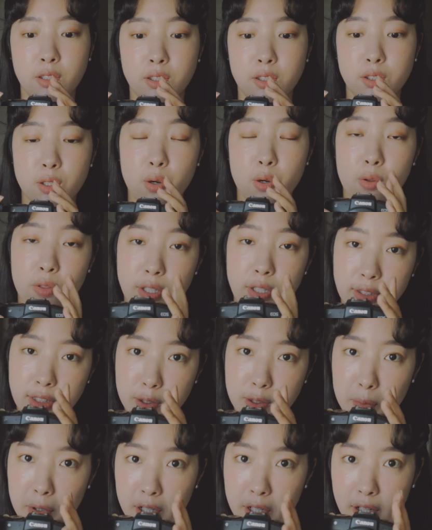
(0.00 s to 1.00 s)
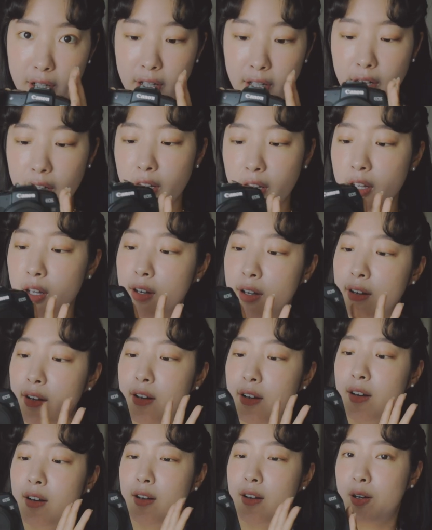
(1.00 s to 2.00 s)
So this is my
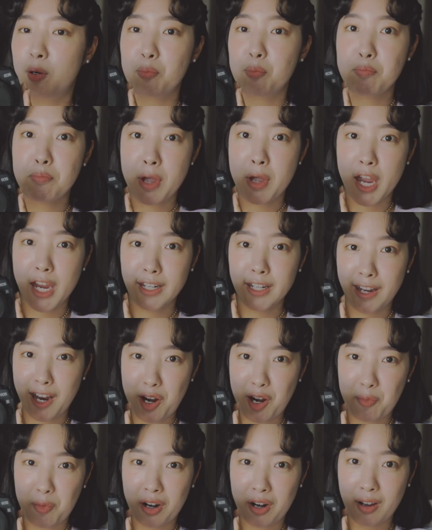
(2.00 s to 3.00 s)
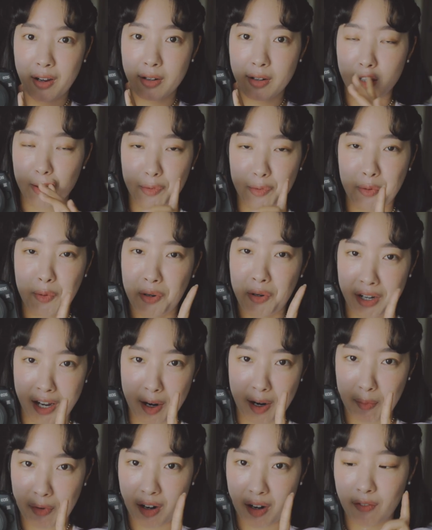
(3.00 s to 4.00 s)
main camera, number one
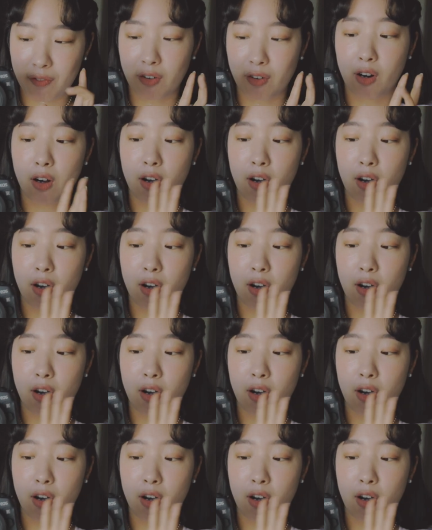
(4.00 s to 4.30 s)
camera for